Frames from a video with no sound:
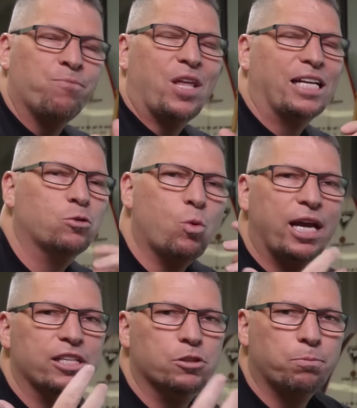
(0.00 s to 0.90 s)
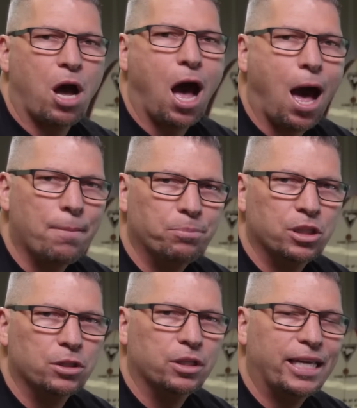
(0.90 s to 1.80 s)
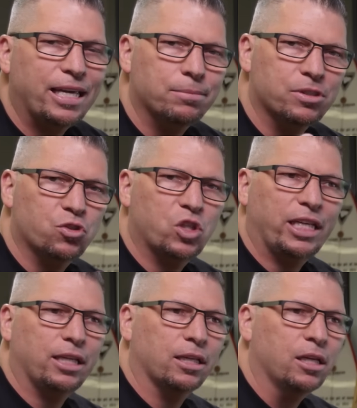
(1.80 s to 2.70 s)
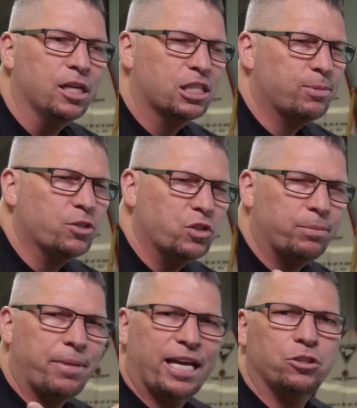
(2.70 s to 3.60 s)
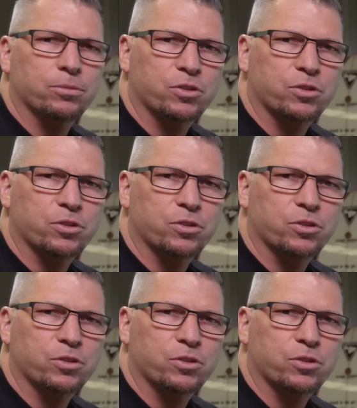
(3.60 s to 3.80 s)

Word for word: That's why it's popular in machining, especially manual